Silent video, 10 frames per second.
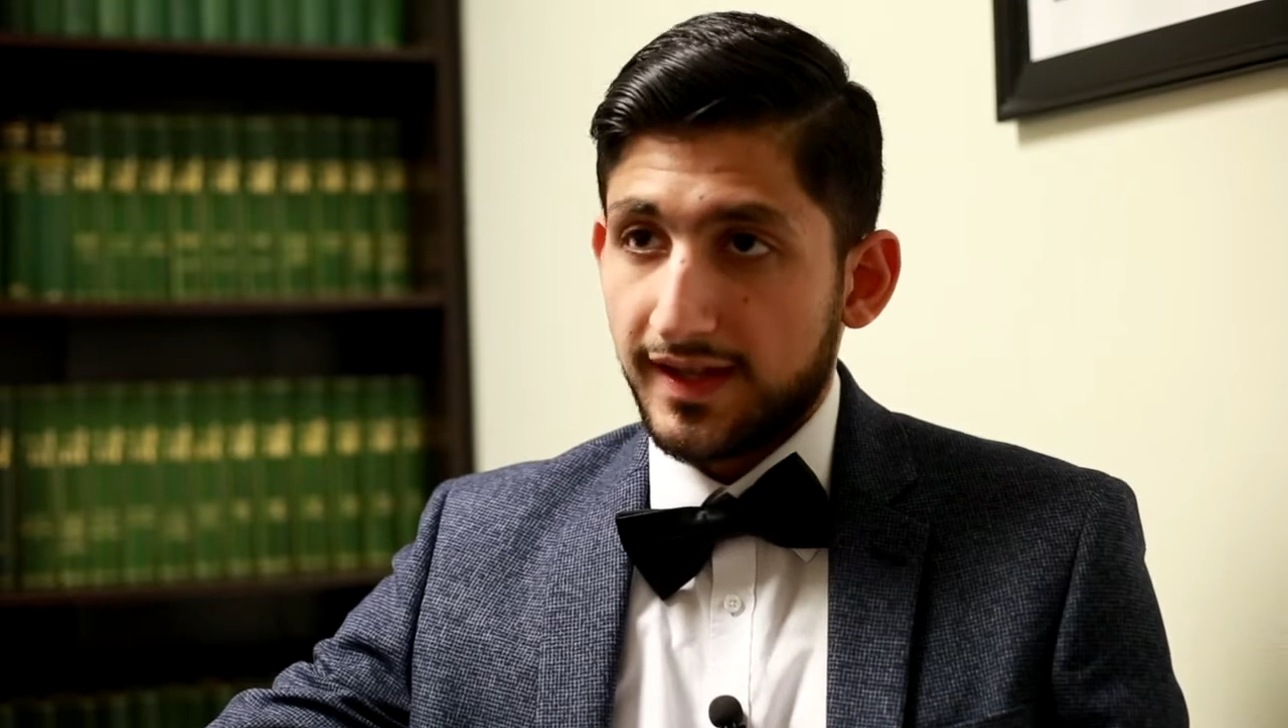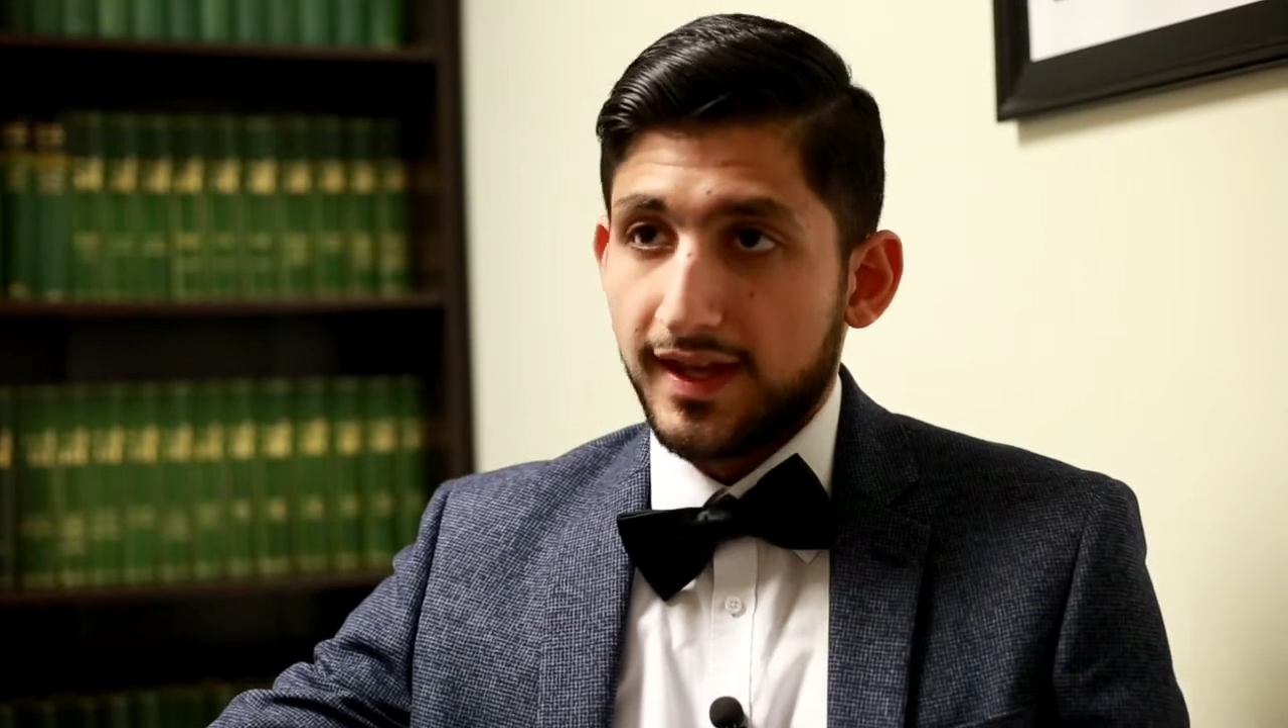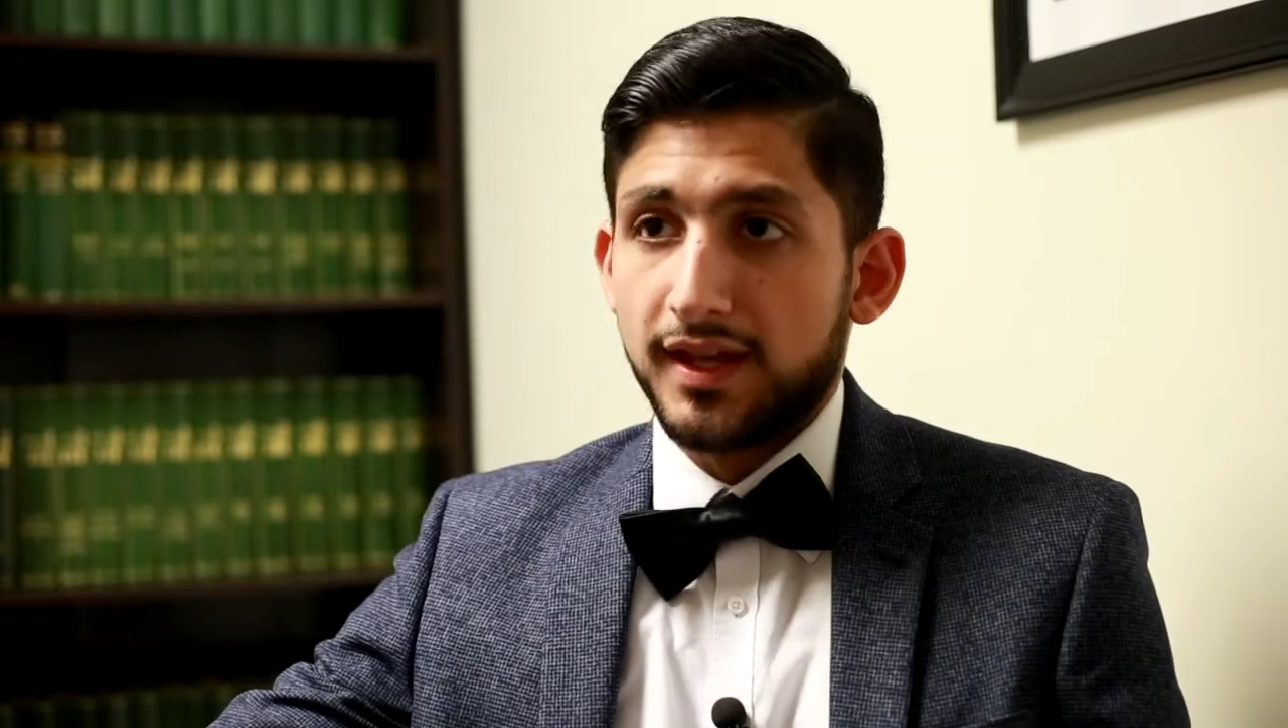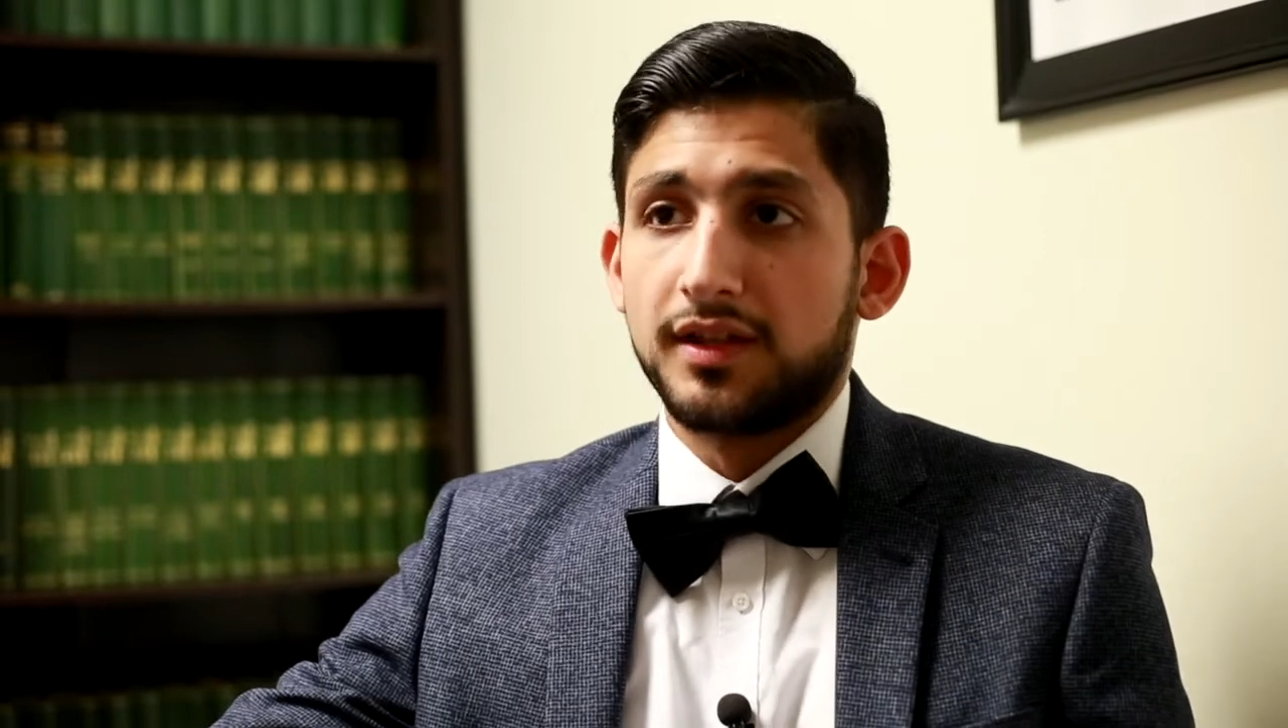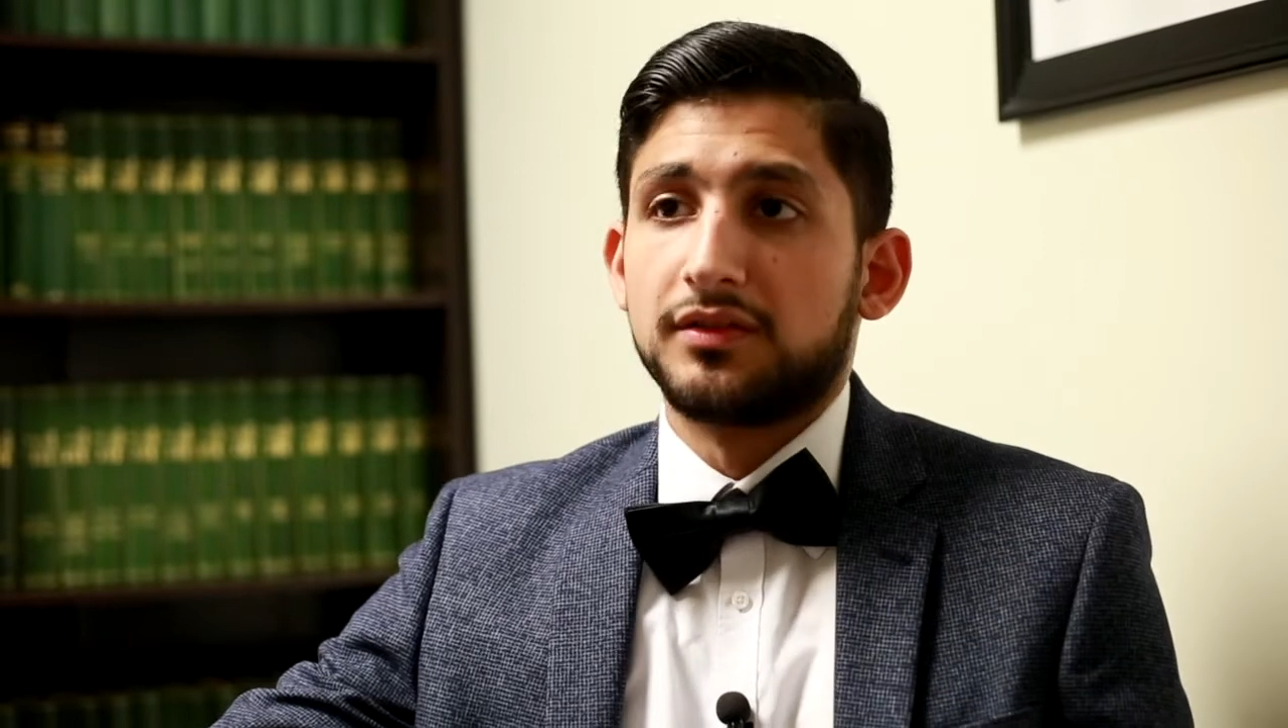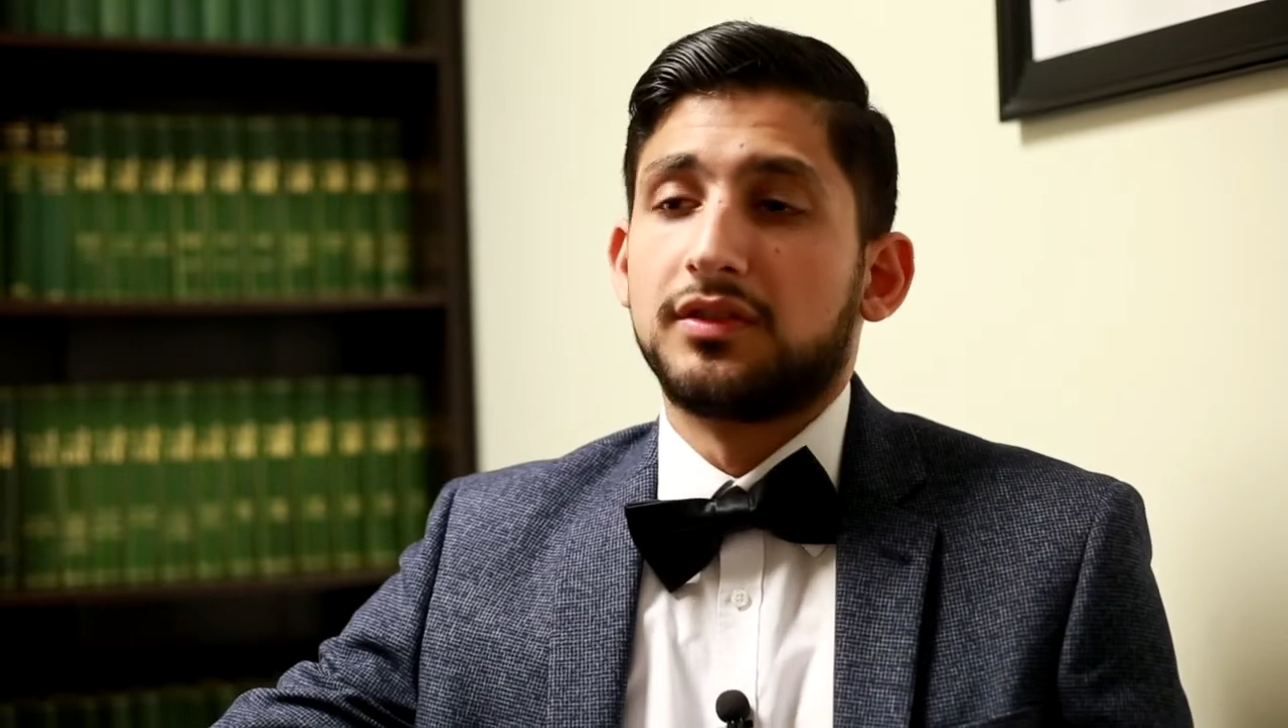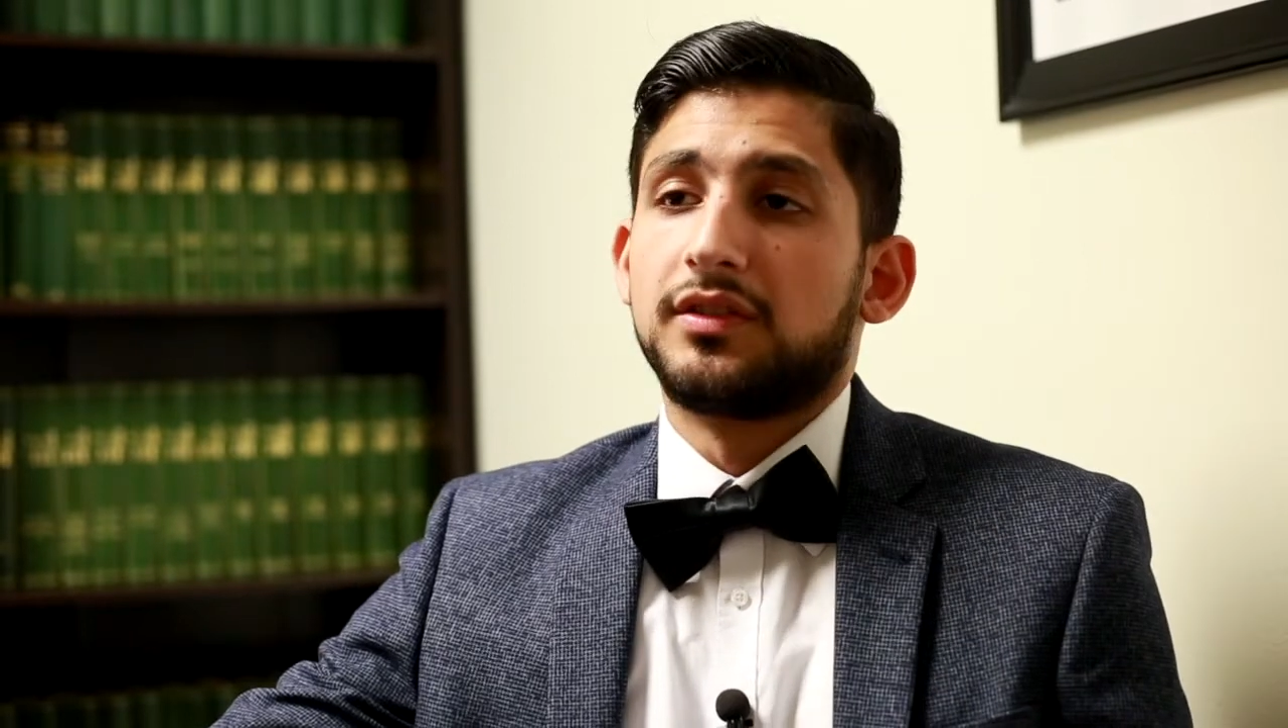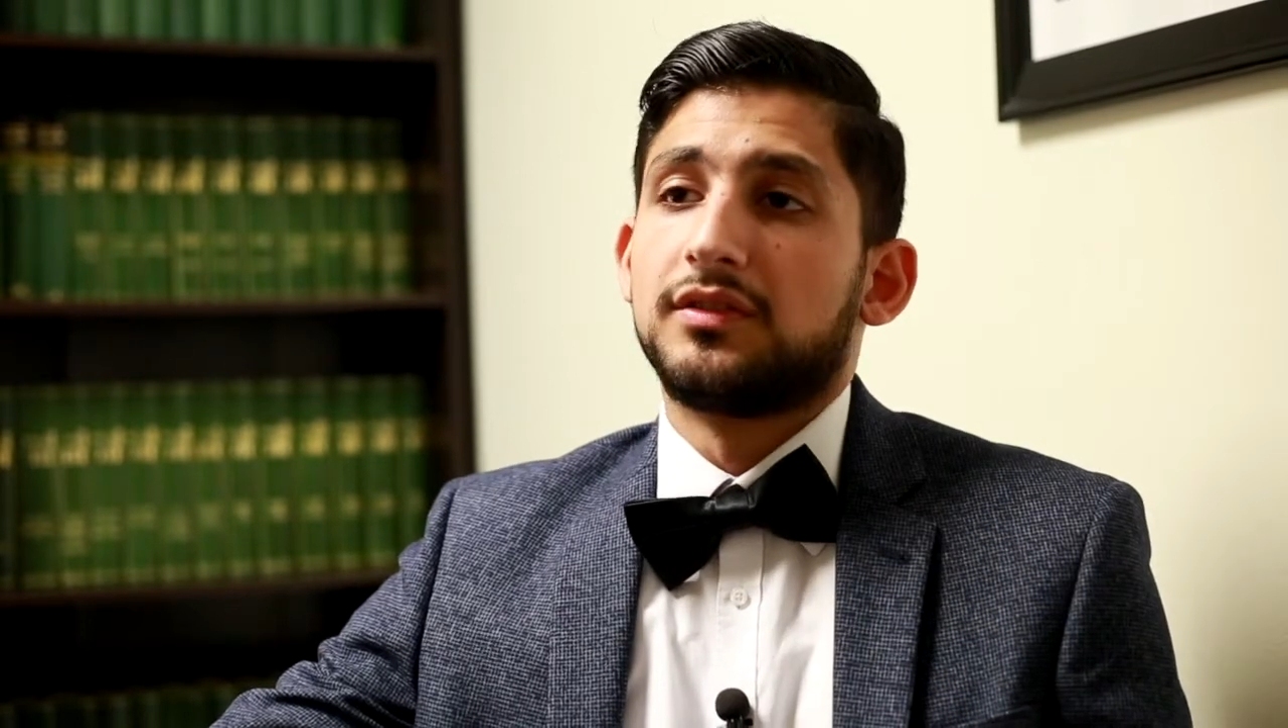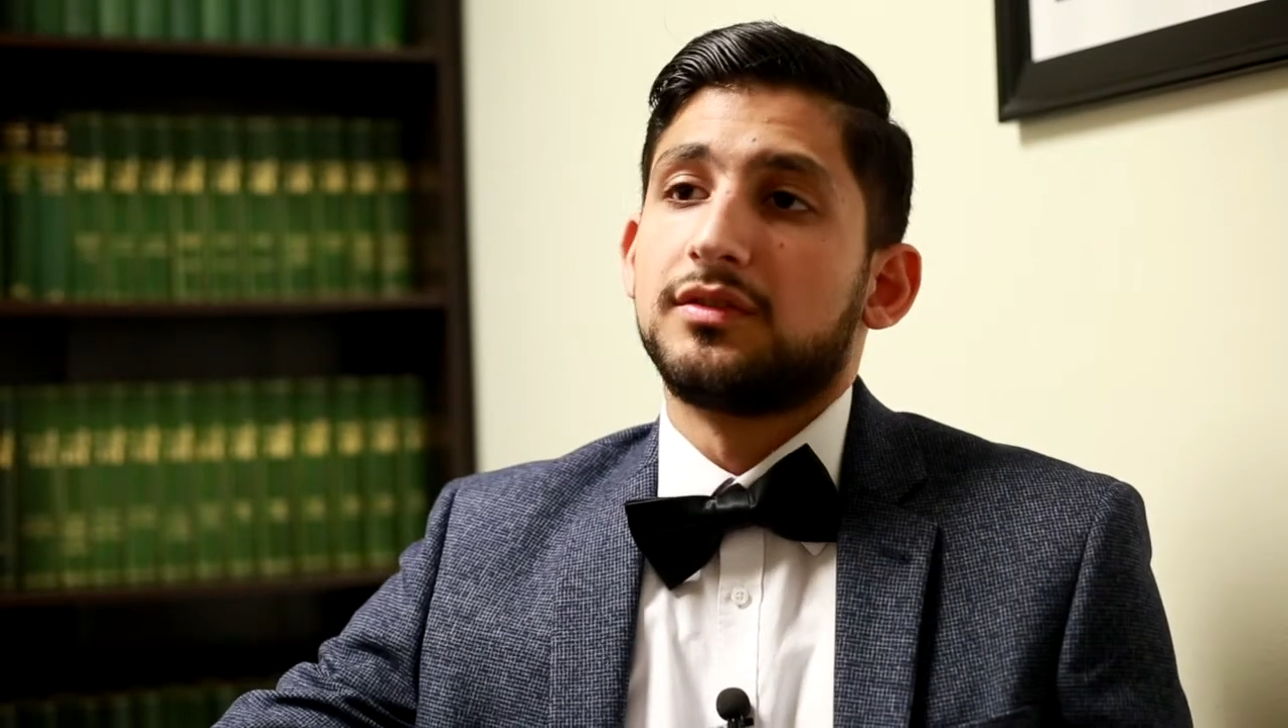and